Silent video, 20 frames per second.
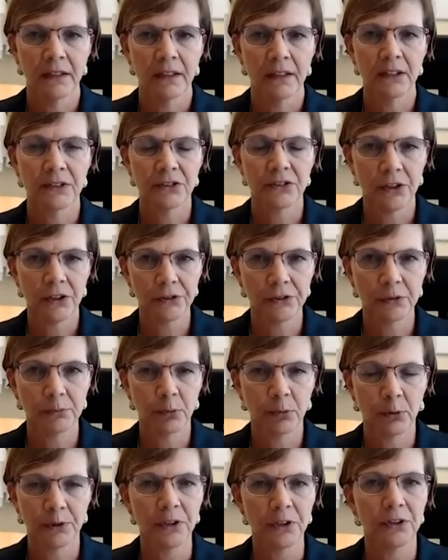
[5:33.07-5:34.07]
It's also
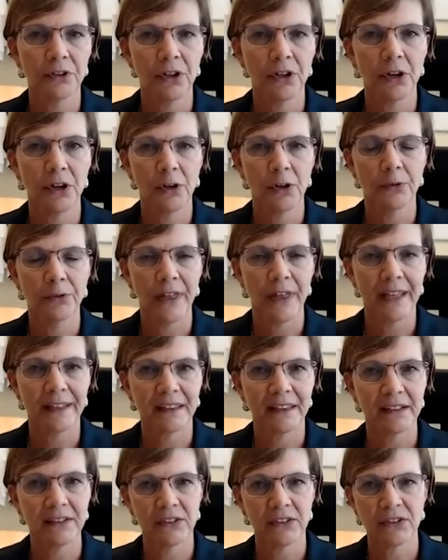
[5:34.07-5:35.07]
important to know that
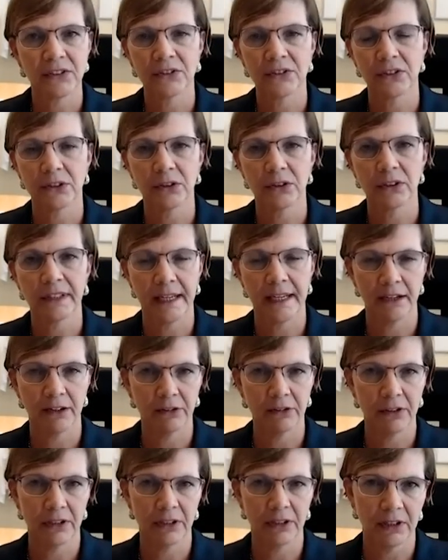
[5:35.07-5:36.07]
this is still an
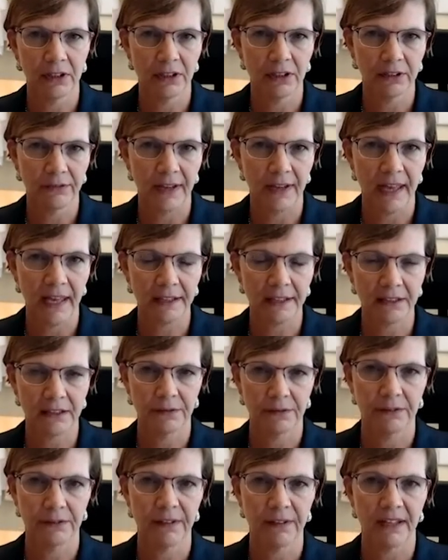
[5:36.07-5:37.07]
area of active
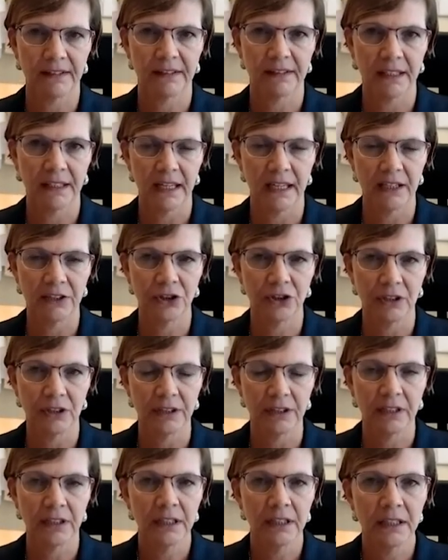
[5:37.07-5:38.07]

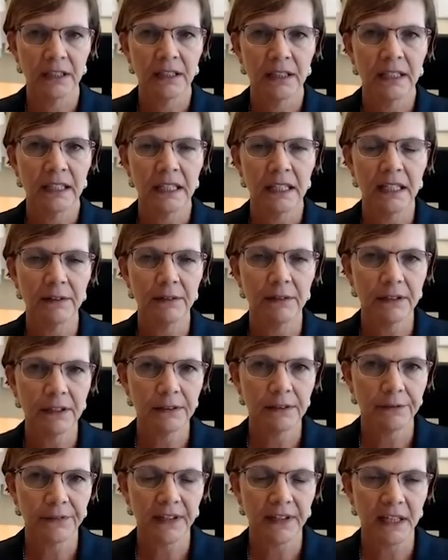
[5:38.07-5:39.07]
investigation. Even
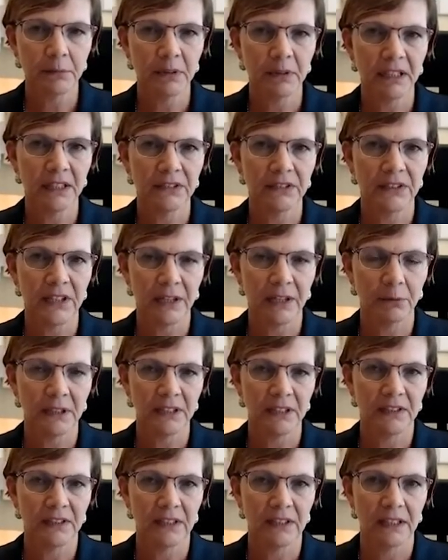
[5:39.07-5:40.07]
in families that we
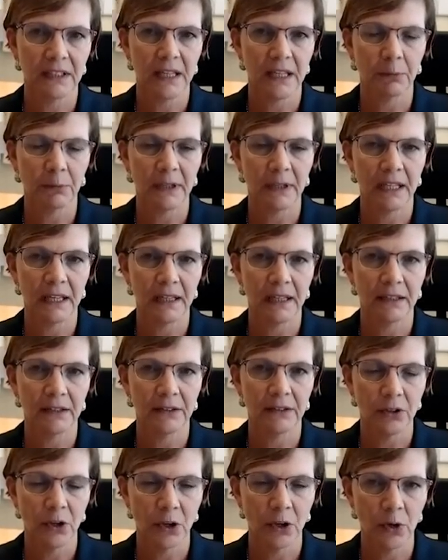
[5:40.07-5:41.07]
see that we
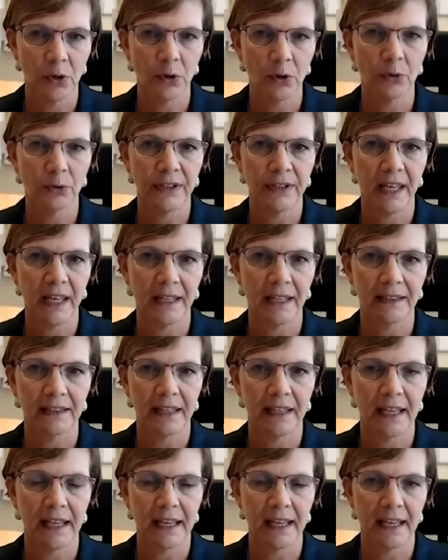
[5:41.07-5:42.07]
know that
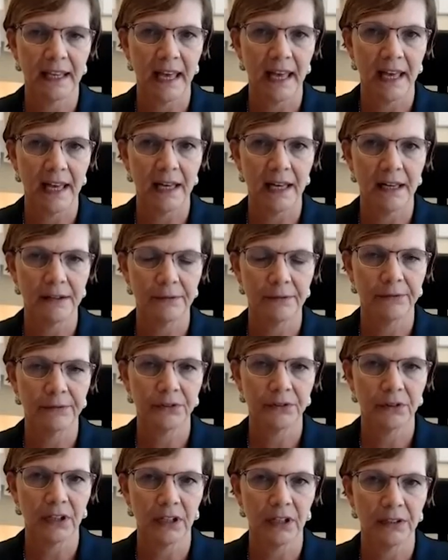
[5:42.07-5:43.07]
they have
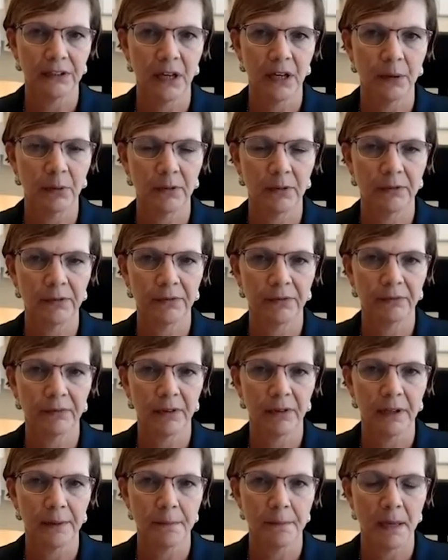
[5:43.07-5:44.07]
a number of
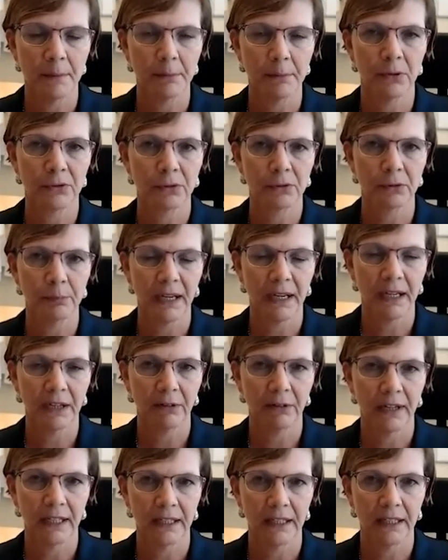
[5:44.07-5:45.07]
members with
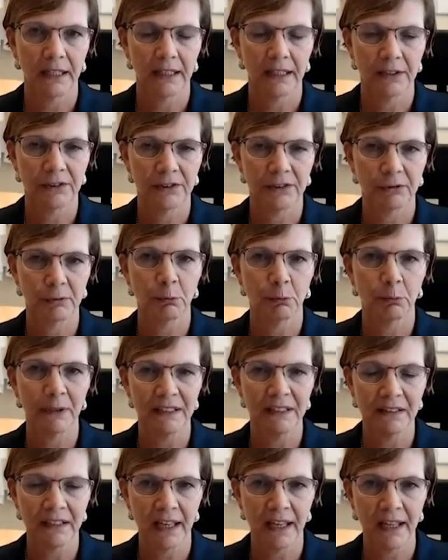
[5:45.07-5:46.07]
pancreatic cancer, when we
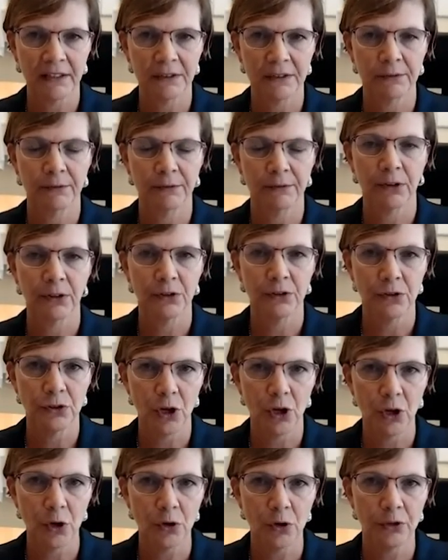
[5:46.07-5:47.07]
test for the
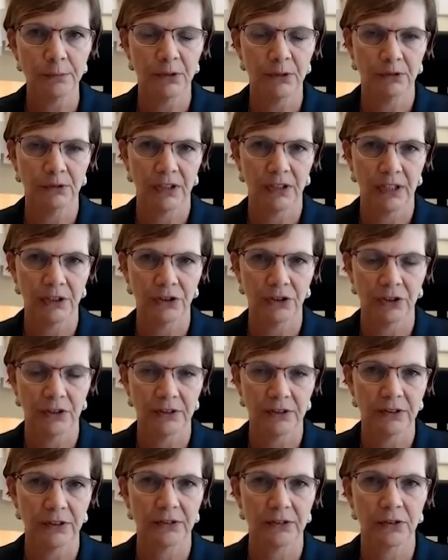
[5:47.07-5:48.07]
known
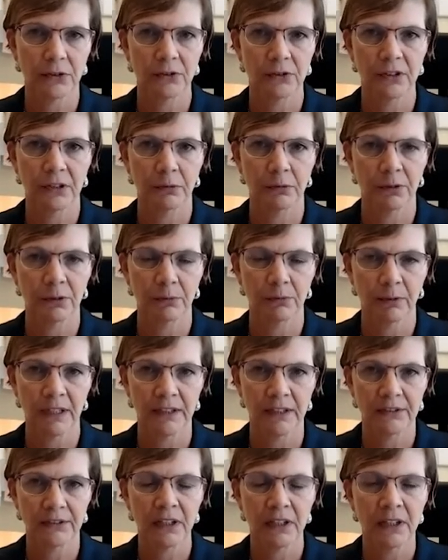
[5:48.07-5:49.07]
mutations associated with
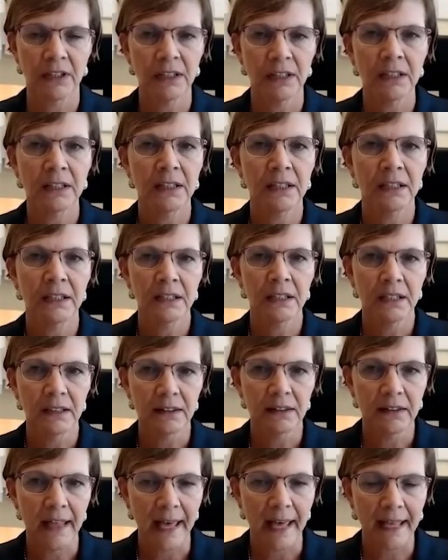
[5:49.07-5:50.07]
risk,
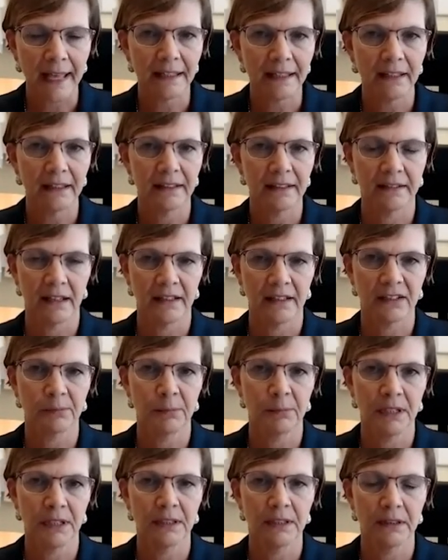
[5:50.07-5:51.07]
that
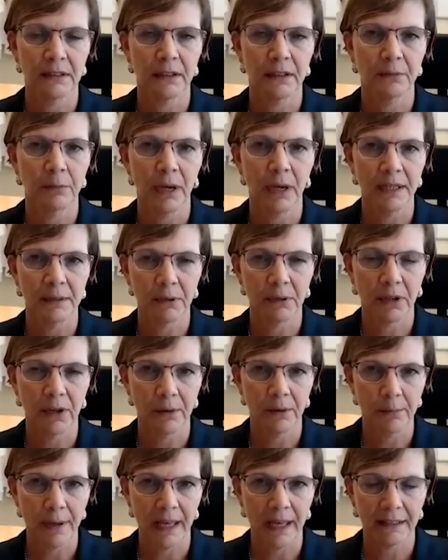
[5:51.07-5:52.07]
assessment might
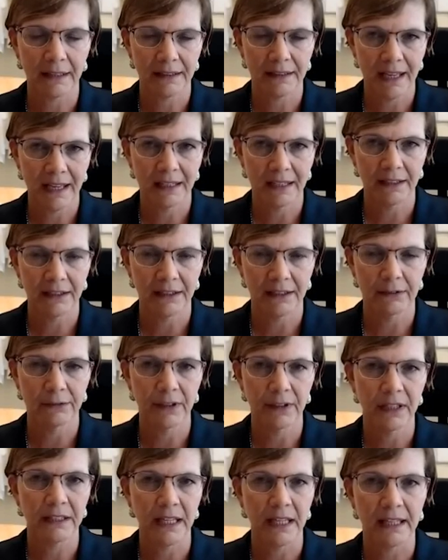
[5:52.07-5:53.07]
come back negative.
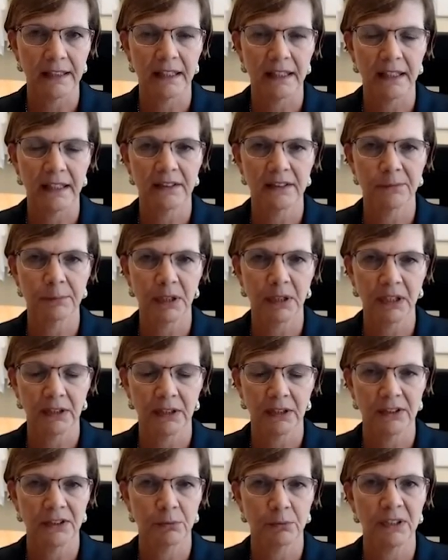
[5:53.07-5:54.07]
And I think it's
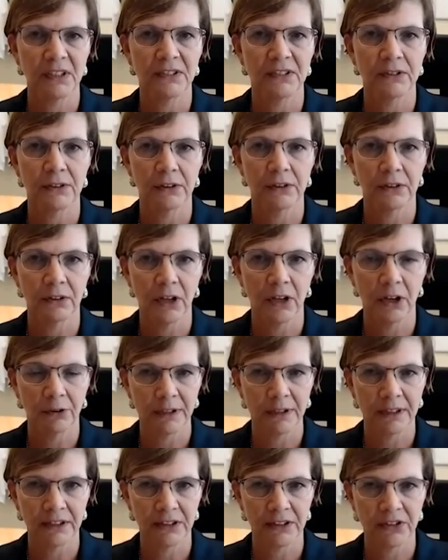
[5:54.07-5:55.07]
because we still are
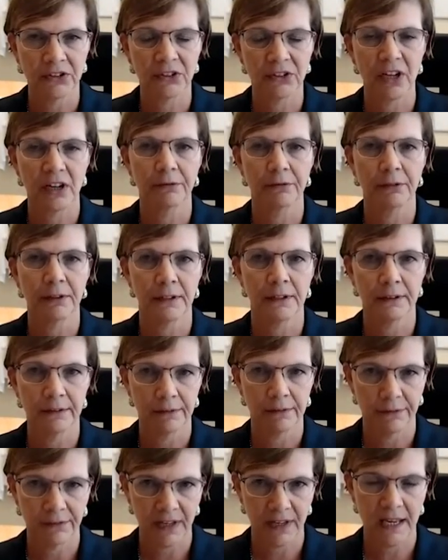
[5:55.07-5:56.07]
in the discovery
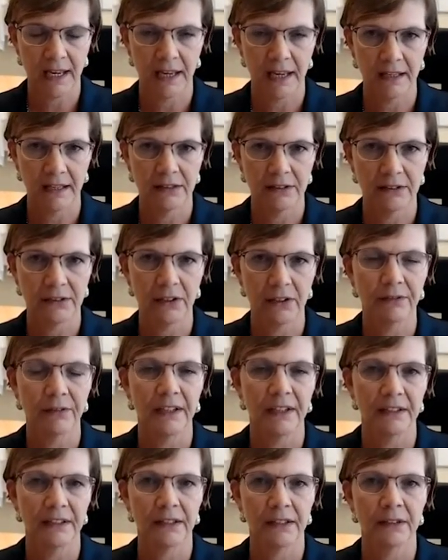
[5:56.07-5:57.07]
phase of
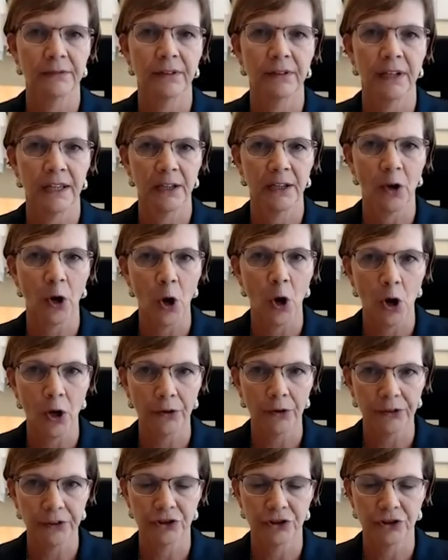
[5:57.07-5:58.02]
identifying all the